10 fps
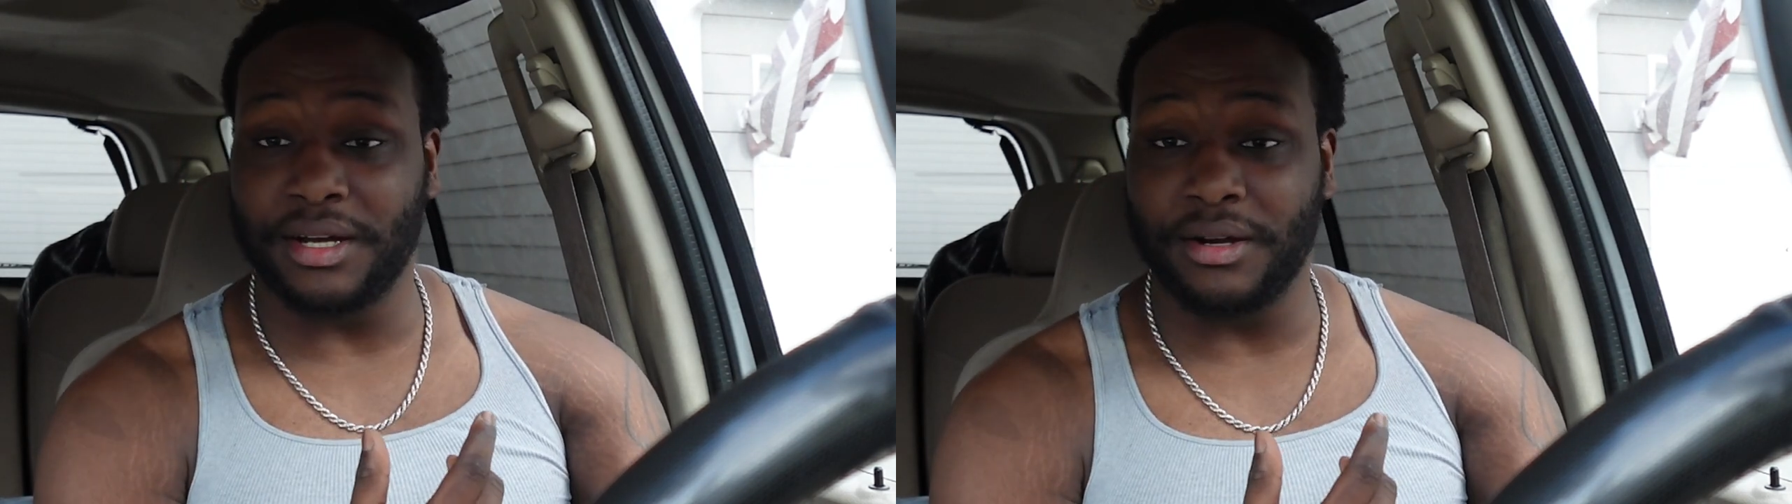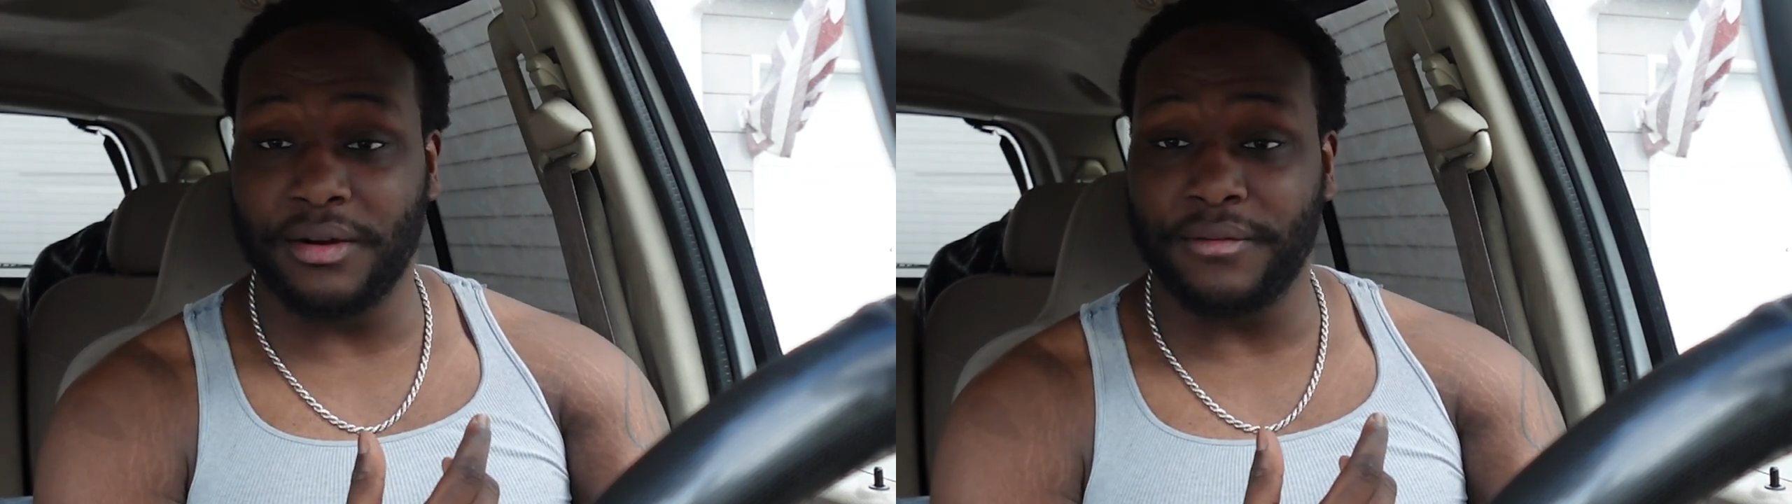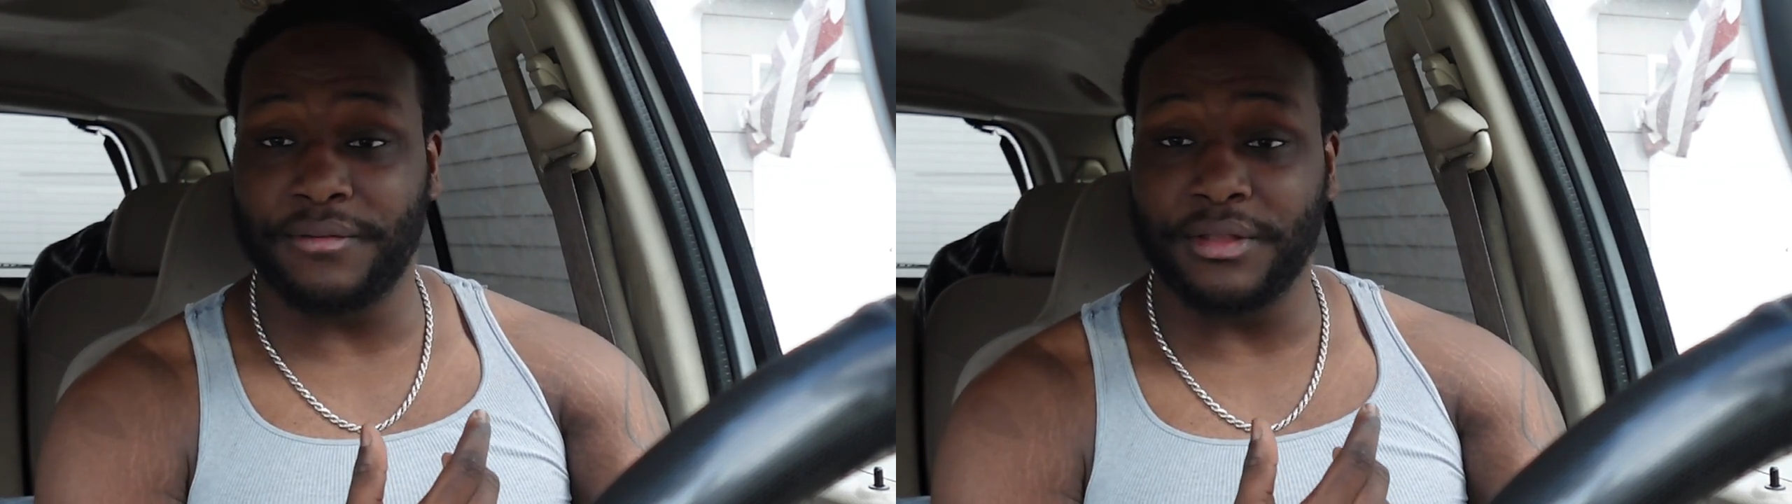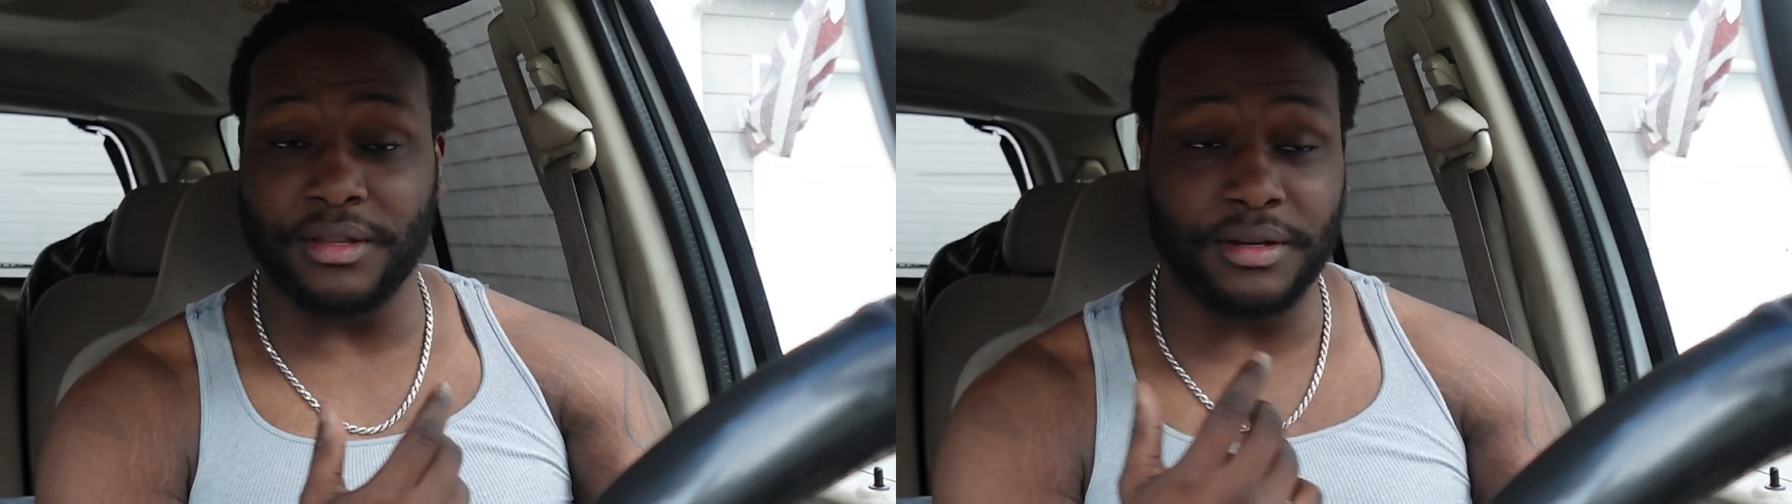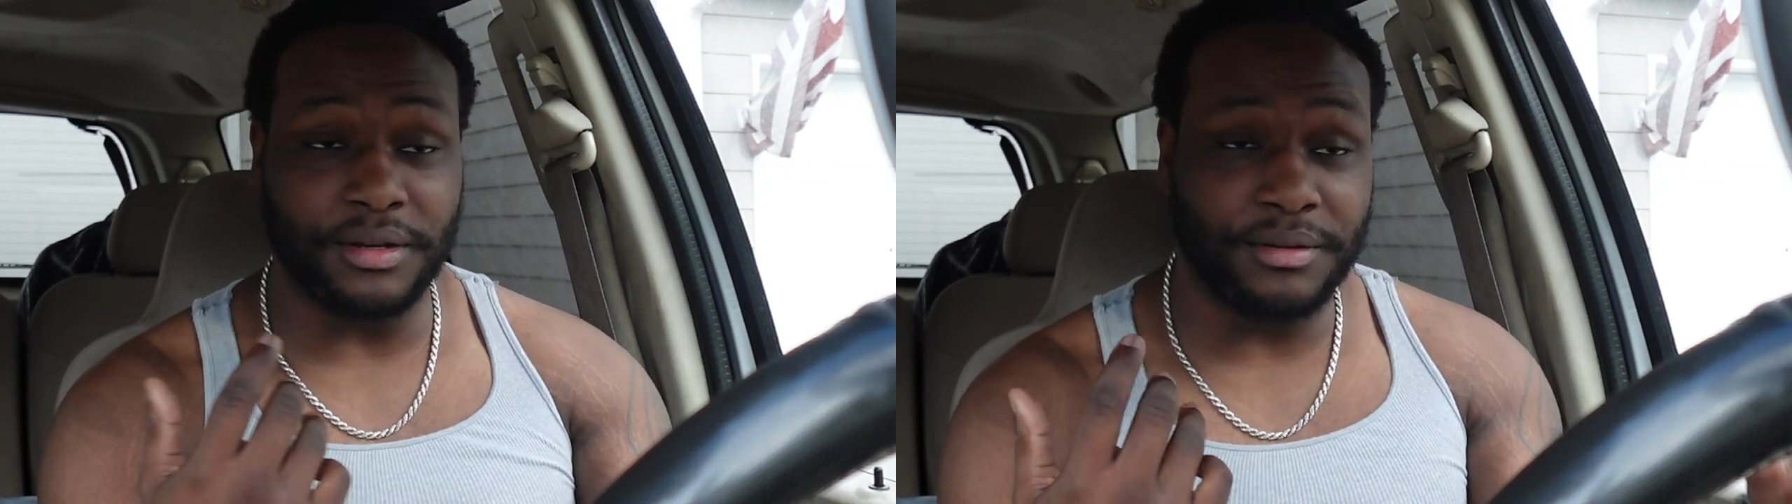of
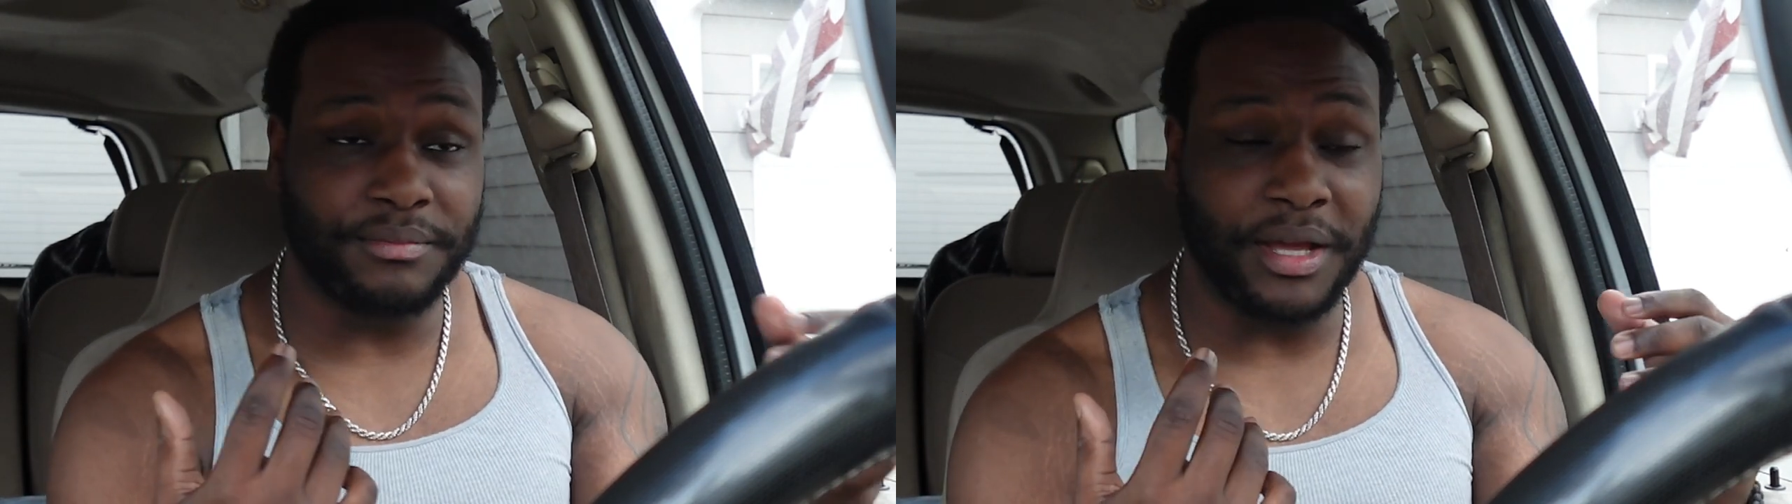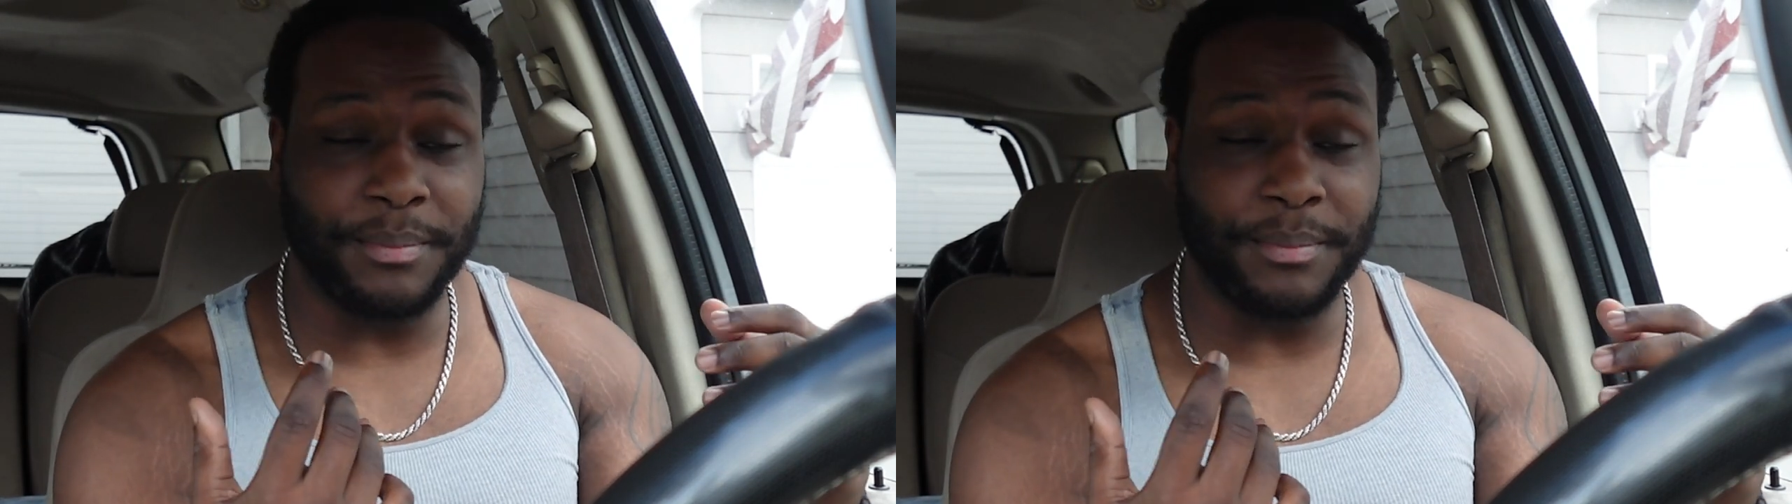the